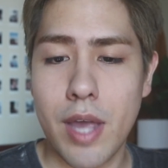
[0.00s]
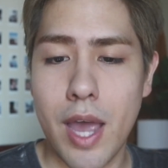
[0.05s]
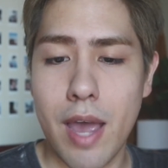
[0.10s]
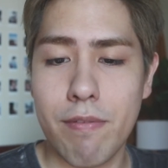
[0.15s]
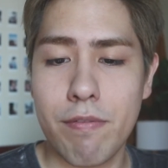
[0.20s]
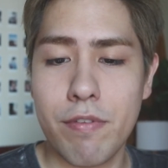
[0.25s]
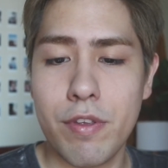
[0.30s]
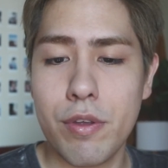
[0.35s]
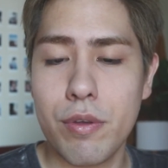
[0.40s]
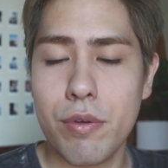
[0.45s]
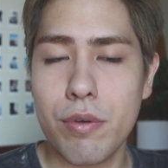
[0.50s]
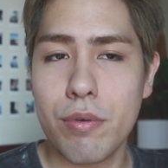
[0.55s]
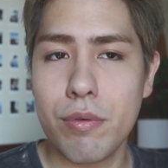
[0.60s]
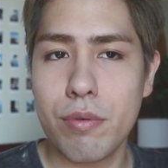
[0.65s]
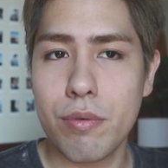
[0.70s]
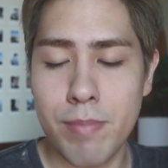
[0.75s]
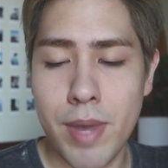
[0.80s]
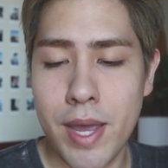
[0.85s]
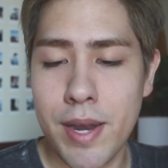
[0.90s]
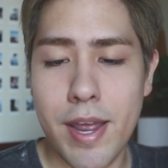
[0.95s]
Have
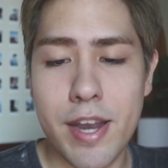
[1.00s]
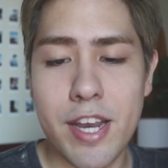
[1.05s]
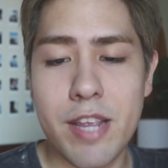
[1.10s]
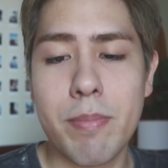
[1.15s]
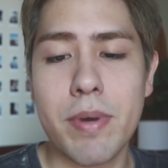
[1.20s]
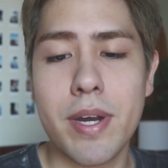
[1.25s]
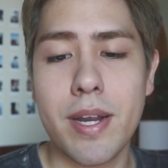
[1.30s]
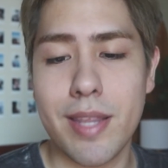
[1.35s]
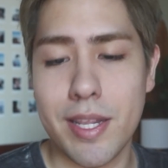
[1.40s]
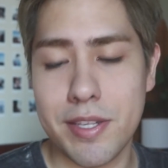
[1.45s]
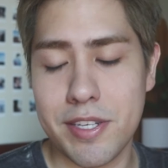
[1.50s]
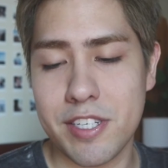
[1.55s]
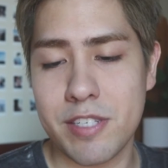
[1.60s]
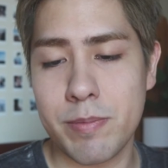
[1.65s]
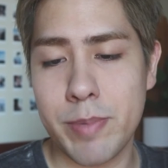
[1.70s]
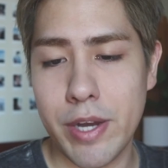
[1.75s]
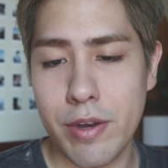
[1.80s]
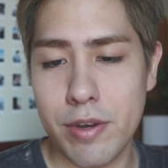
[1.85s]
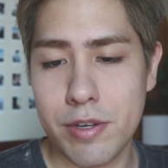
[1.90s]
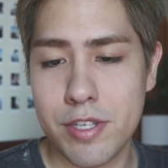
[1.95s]
you met anybody that's
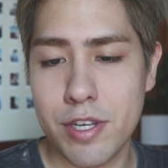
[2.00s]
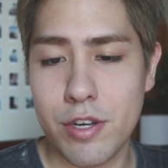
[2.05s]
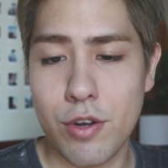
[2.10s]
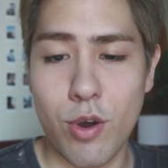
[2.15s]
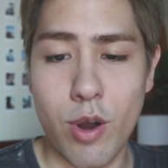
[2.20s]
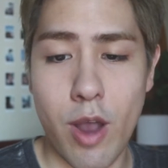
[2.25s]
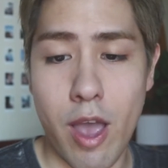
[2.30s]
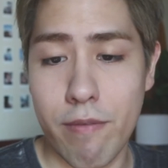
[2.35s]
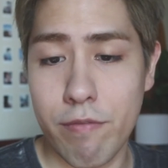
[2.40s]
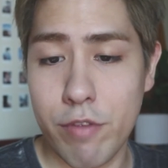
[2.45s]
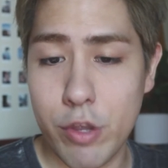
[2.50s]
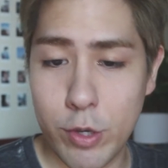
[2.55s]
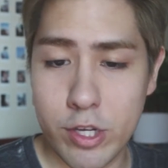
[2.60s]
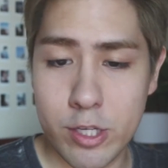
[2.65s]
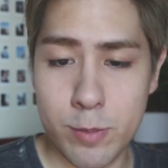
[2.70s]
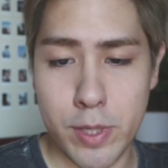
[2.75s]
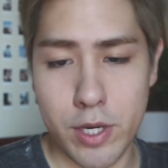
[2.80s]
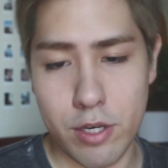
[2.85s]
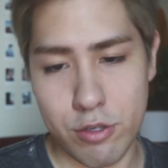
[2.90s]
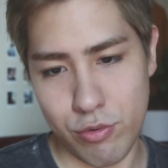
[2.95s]
experienced it, or have you
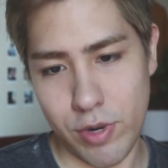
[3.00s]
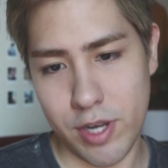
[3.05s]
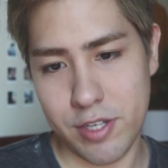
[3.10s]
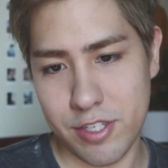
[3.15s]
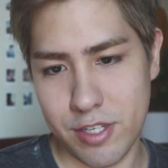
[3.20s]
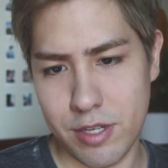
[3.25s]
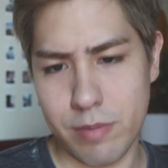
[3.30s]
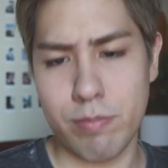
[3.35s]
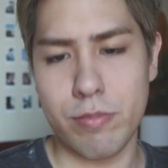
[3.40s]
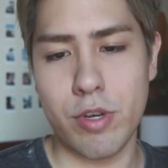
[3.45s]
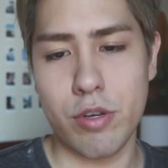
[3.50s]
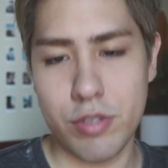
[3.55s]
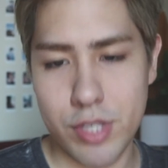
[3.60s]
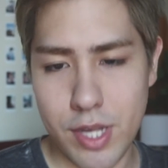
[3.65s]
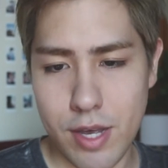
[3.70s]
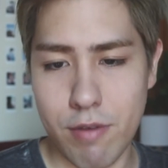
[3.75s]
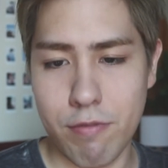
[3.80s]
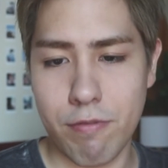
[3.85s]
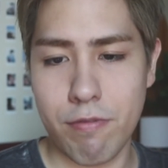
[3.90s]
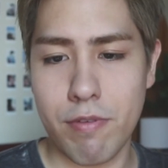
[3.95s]
experienced racism
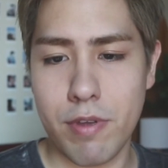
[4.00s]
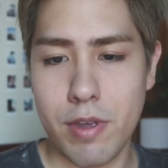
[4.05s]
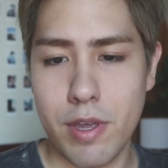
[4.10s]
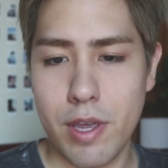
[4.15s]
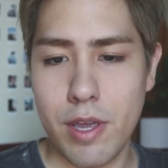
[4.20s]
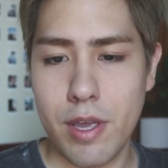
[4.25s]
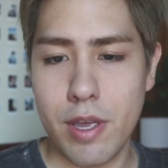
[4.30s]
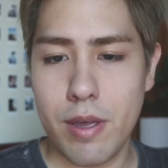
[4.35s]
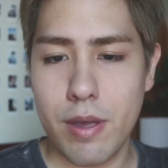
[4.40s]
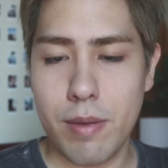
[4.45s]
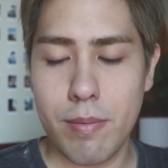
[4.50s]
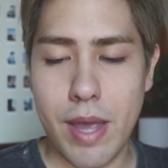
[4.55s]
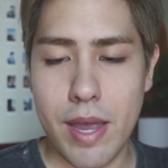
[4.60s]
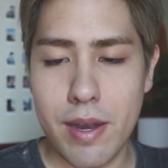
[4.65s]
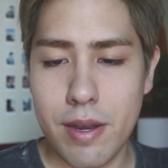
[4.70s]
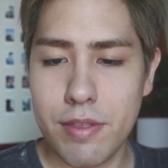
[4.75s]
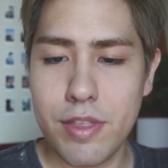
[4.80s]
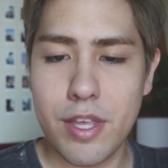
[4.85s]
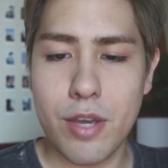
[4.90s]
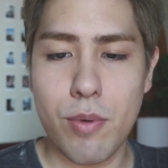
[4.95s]
yourself?
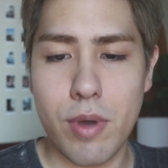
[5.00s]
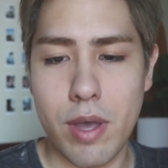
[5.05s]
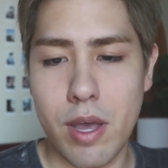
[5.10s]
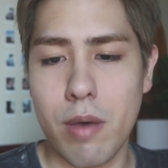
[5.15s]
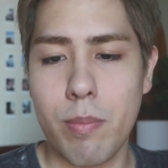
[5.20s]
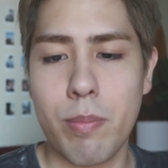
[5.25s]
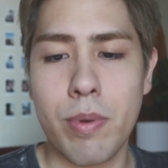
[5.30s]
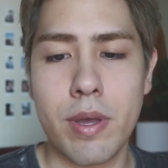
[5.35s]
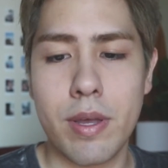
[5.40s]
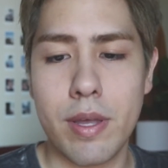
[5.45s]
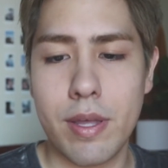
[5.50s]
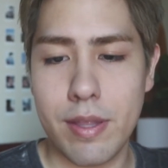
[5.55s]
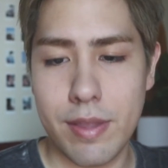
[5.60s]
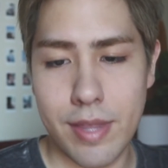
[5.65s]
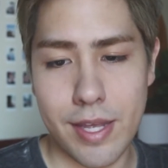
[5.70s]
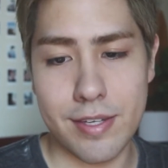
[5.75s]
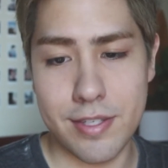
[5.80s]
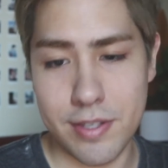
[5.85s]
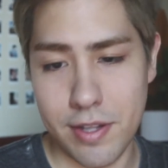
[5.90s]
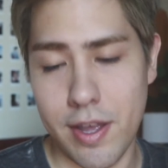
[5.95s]
Anything will help.
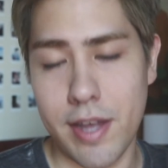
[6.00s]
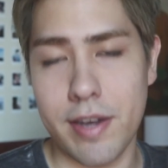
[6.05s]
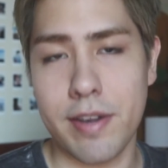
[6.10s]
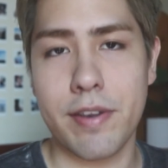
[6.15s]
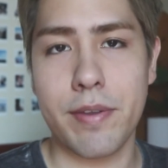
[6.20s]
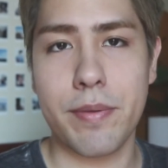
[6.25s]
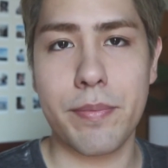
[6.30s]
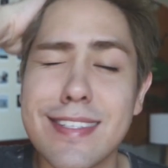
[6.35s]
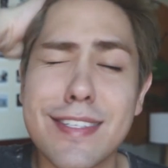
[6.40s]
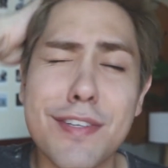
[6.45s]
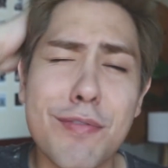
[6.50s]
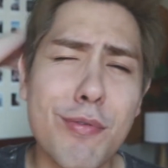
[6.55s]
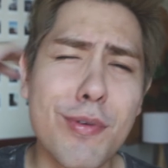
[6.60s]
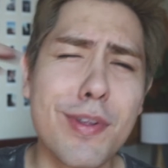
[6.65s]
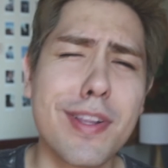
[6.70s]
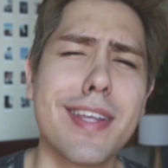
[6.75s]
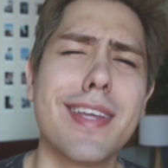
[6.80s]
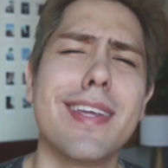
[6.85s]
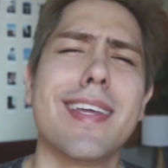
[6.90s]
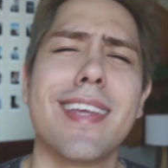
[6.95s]
Thanks a lot. It's a
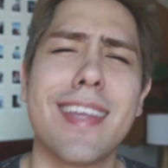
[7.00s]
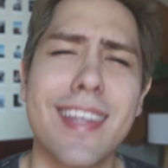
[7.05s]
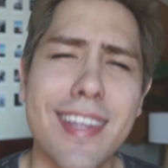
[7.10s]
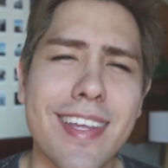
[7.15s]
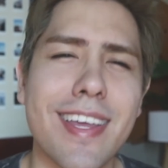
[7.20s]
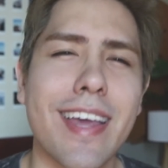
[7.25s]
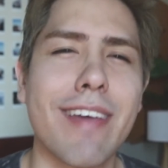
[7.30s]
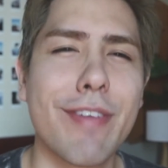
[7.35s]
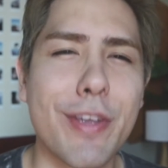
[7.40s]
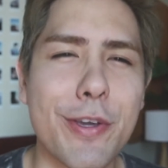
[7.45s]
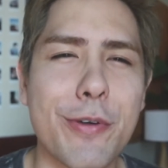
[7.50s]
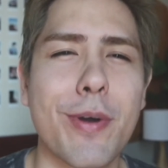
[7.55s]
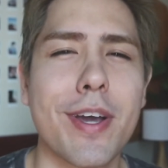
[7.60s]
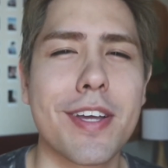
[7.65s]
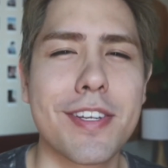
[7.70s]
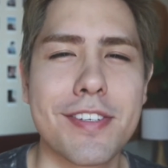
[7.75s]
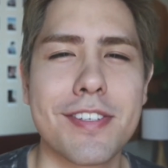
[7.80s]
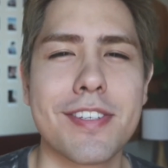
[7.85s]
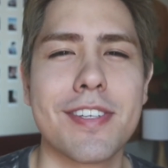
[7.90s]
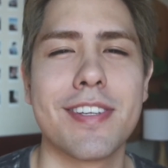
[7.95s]
really heavy
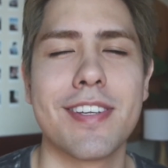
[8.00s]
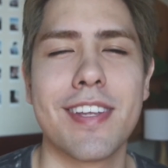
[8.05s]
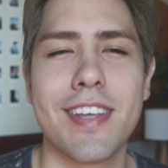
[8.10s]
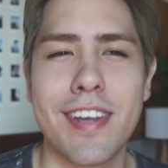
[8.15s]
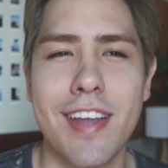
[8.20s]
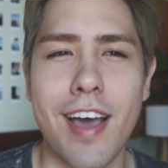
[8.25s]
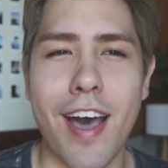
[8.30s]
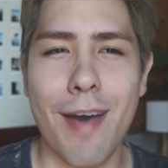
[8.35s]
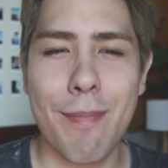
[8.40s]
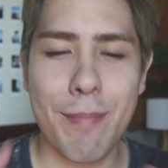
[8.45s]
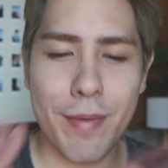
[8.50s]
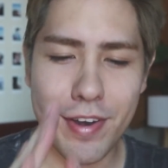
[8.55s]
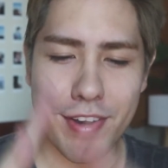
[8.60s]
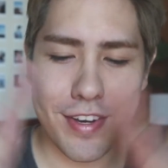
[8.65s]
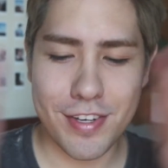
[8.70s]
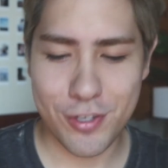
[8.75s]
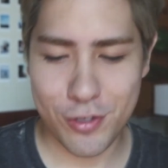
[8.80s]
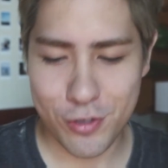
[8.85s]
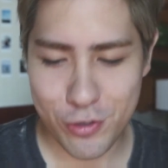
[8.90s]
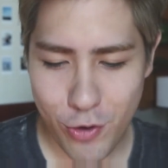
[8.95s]
question, and I'm going
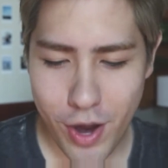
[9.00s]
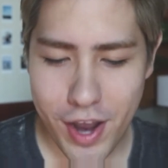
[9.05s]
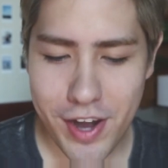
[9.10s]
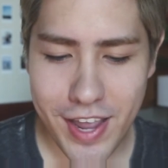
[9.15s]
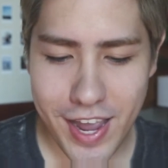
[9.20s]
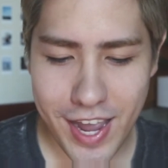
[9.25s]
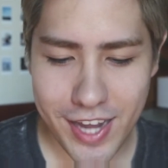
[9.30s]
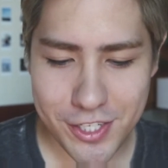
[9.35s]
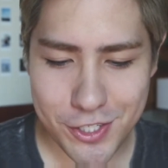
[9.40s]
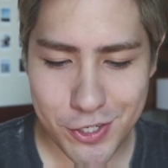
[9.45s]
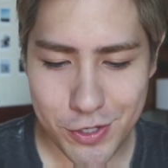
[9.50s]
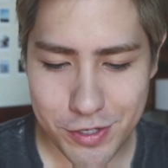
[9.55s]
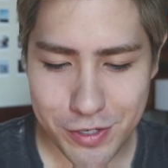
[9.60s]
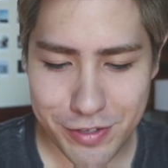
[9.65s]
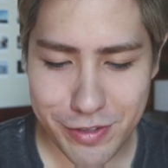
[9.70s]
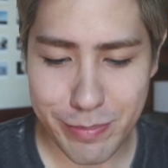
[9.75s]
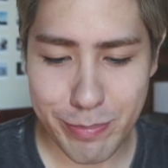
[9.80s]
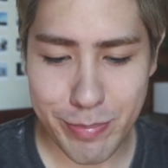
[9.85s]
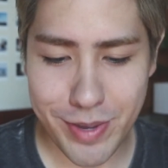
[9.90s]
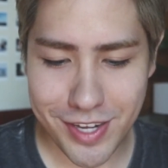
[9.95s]
to try to answer it to
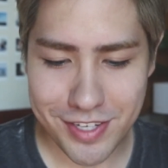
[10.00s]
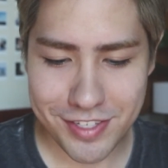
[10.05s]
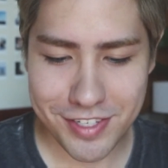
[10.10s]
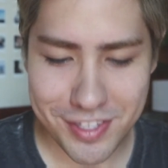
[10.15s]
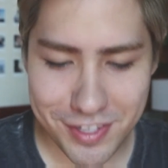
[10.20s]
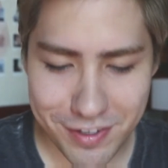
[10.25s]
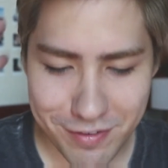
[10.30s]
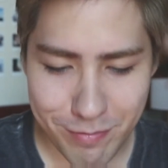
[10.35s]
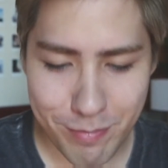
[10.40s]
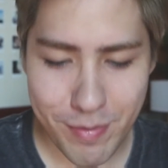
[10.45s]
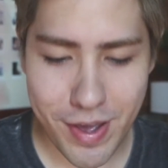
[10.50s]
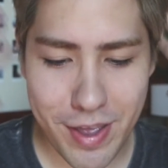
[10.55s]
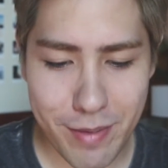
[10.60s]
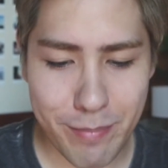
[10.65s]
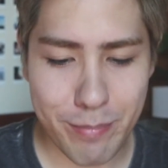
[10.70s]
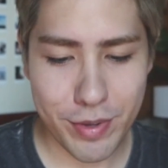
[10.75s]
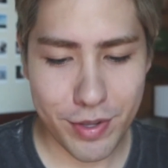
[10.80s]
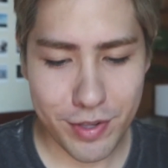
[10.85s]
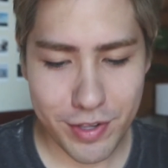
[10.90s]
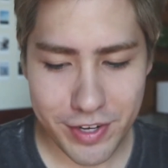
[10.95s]
the best of my
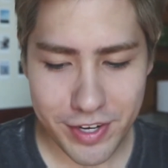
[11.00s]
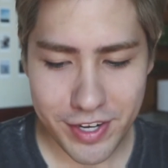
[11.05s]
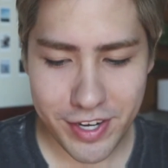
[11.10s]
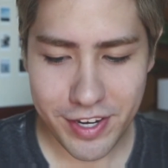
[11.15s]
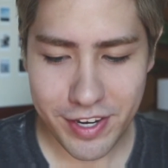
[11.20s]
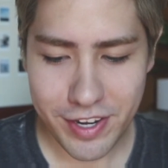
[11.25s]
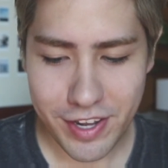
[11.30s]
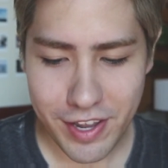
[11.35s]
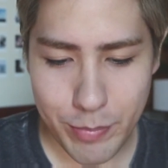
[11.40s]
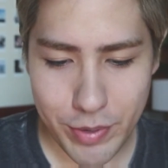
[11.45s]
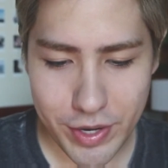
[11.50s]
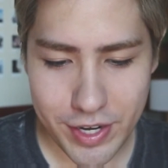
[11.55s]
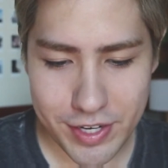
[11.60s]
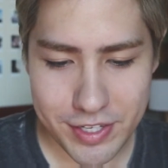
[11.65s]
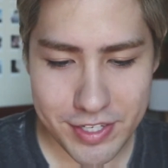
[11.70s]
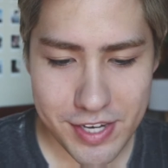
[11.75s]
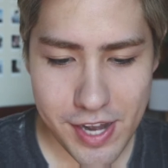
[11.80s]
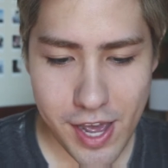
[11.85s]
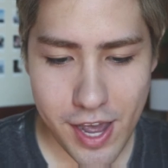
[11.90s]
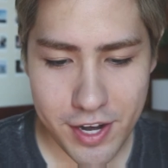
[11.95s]
ability, but
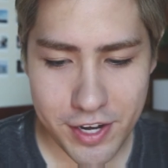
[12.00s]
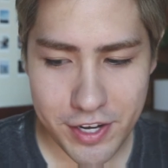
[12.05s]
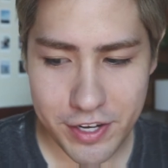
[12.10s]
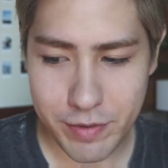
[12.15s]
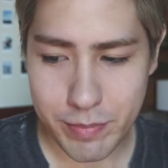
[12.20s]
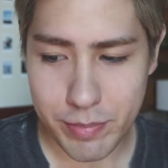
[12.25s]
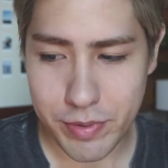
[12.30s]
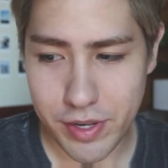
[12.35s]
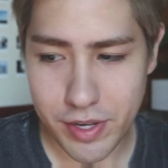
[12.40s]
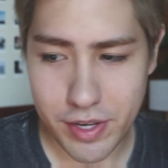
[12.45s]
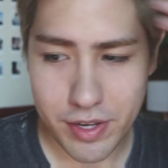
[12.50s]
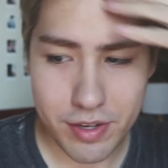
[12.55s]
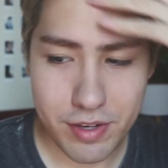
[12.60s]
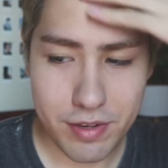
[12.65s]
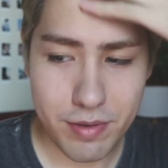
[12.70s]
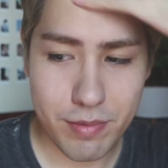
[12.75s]
it's not going to be,